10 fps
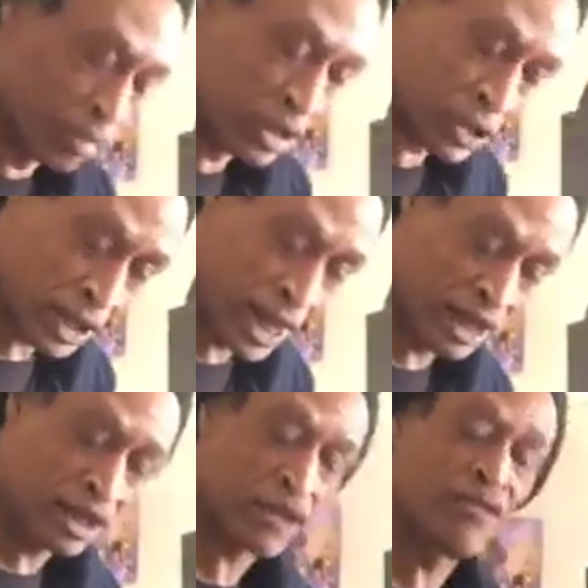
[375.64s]
let me
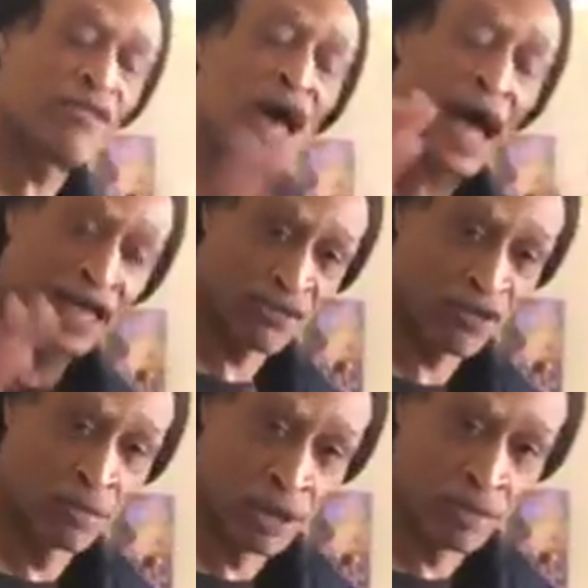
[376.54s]
state,
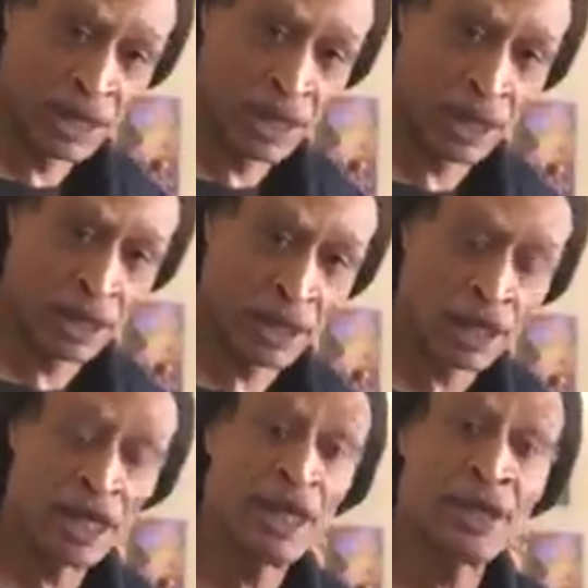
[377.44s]
as from the
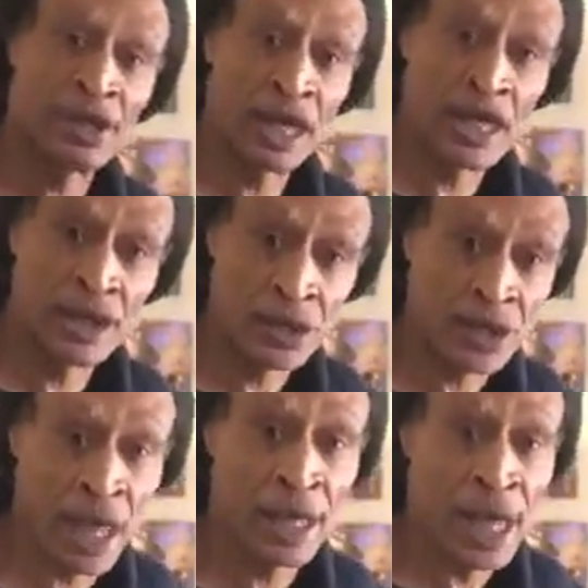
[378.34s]
beginning, it
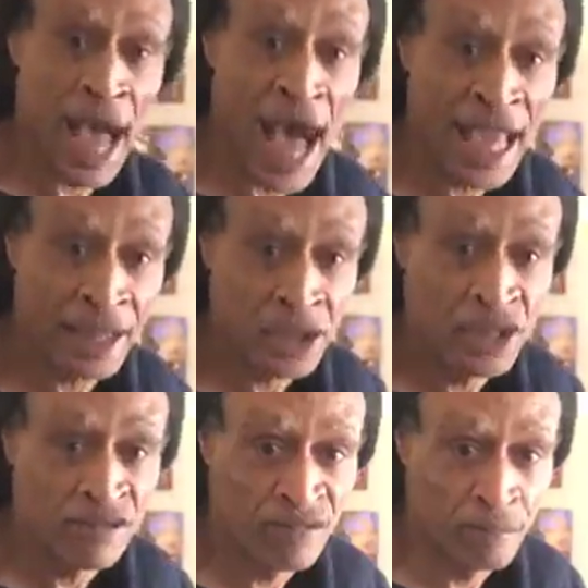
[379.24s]
is an
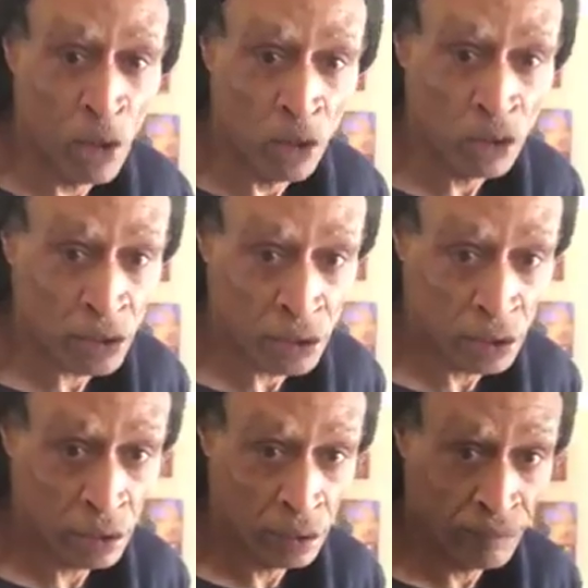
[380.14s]
active
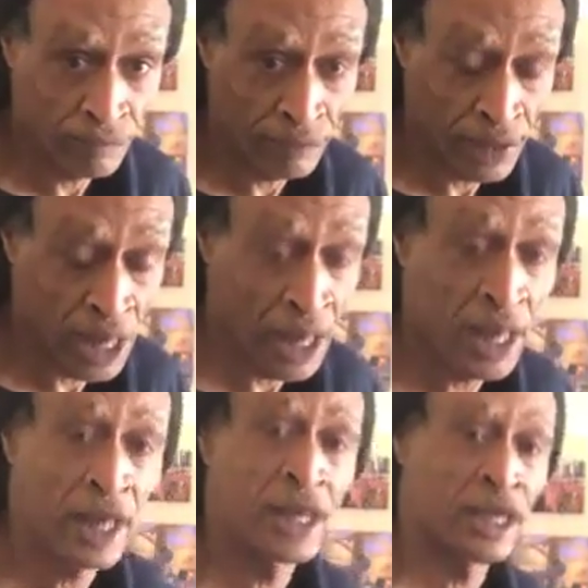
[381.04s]
box.
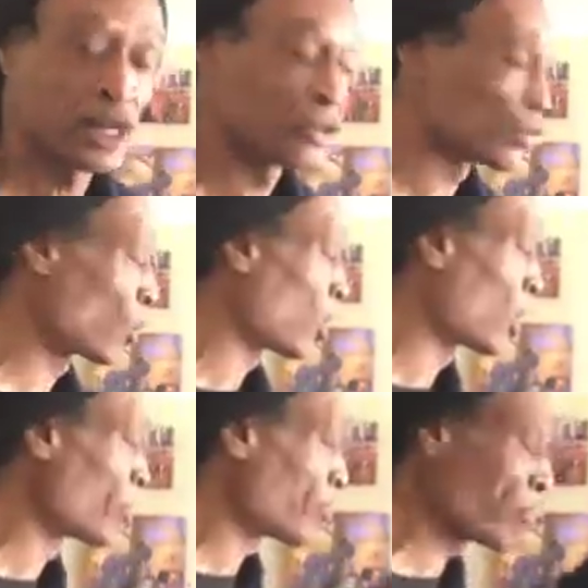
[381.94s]
Yeah, it is
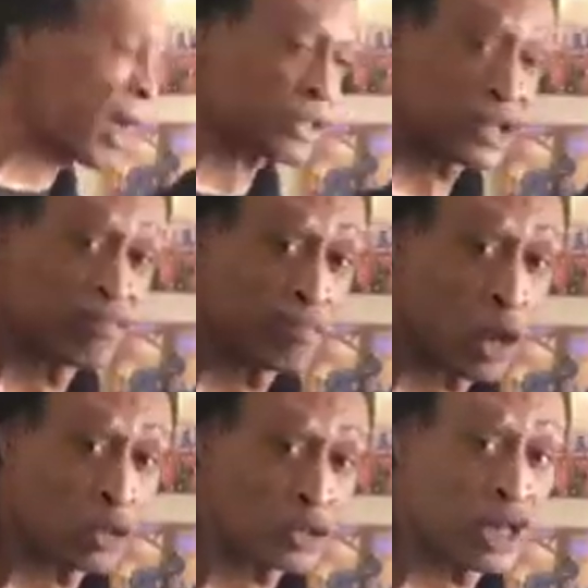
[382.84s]
not a
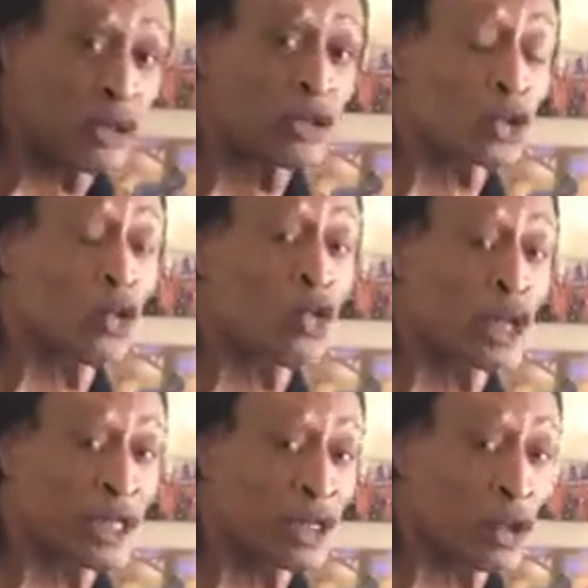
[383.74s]
passive box.
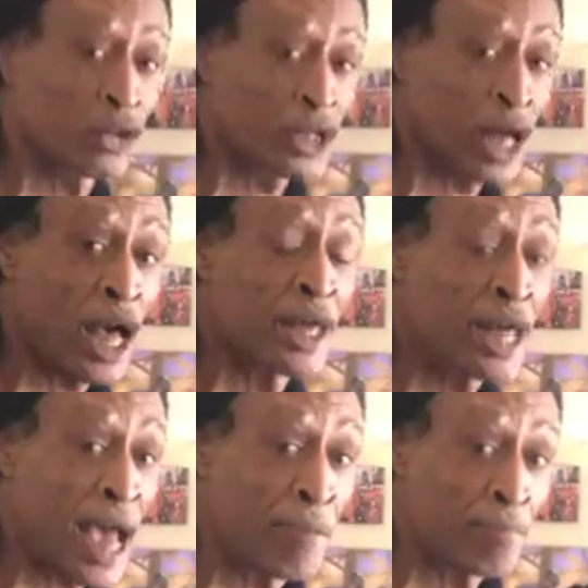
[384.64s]
It's already got
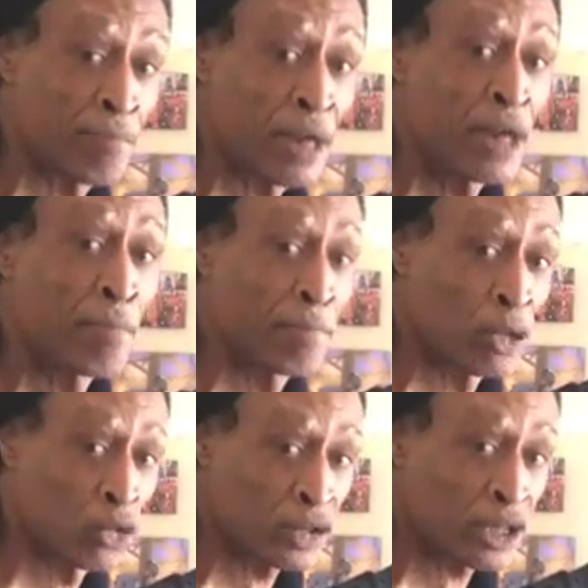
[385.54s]
an amp
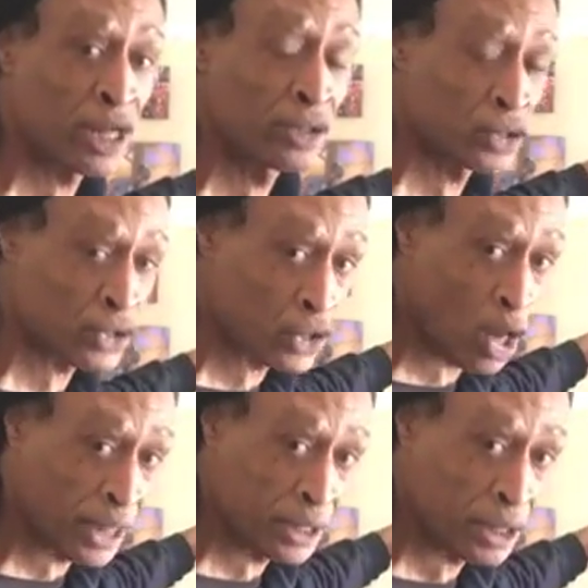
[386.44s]
built
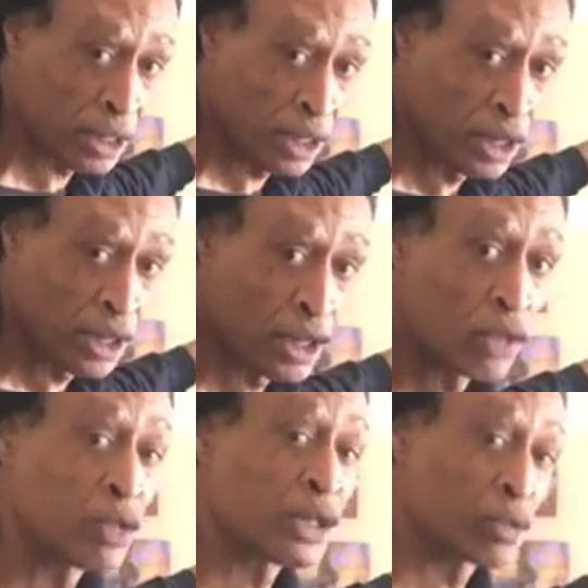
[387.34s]
inside,
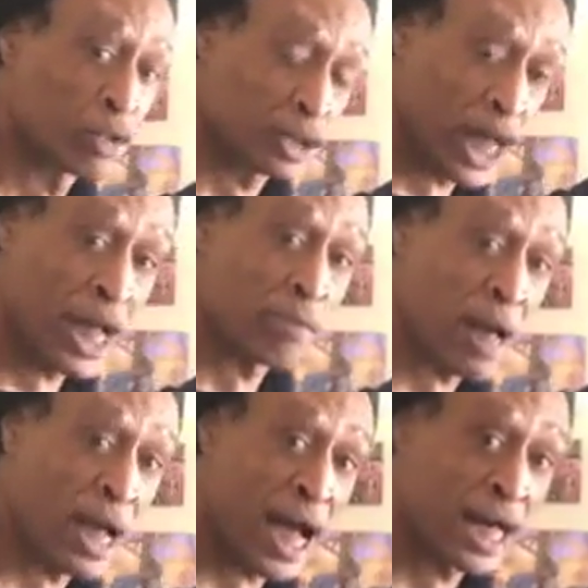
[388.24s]
which we'll
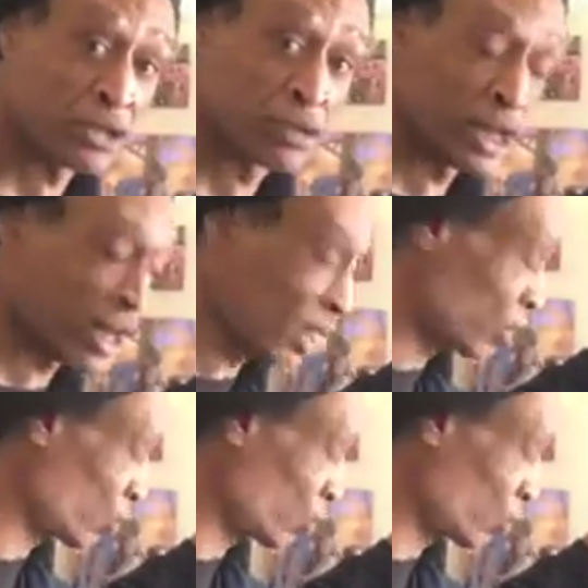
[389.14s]
chat about as we